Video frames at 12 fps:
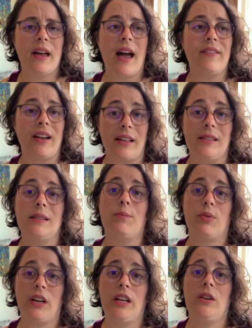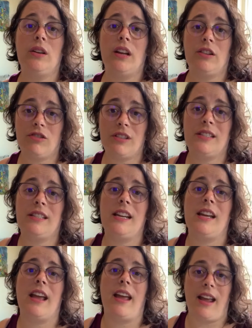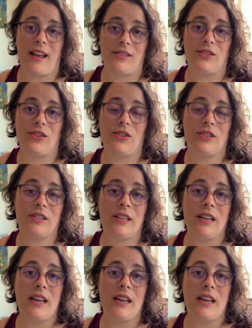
I've gotten some pretty interesting answers.